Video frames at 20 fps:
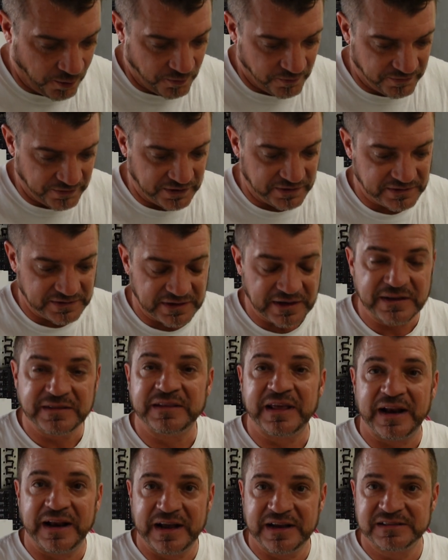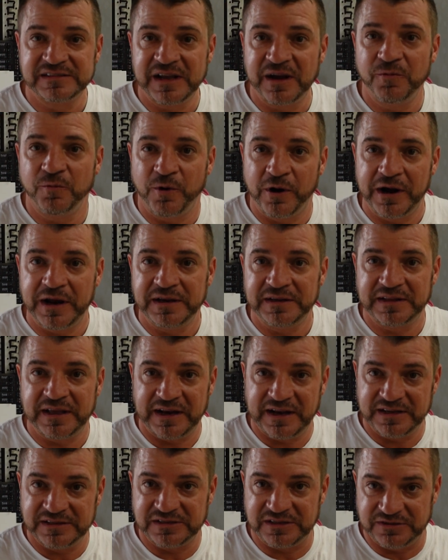over that has that white, that
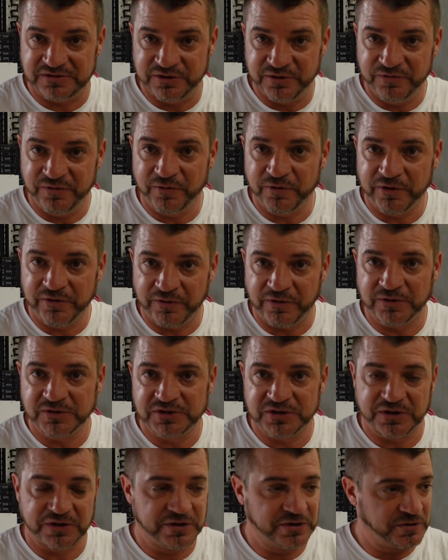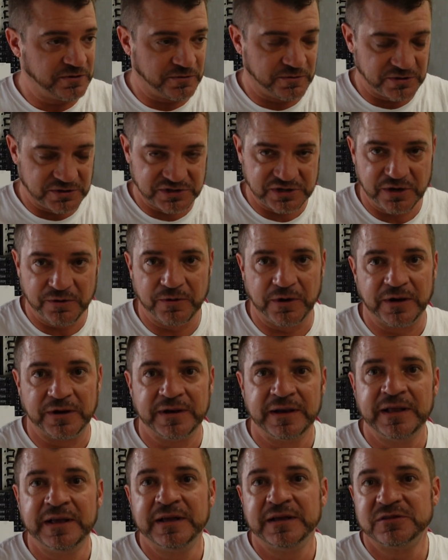has a 240 volt circuit or so
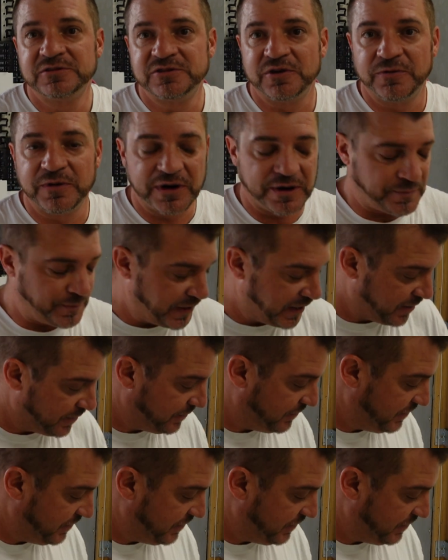on. So in our bigger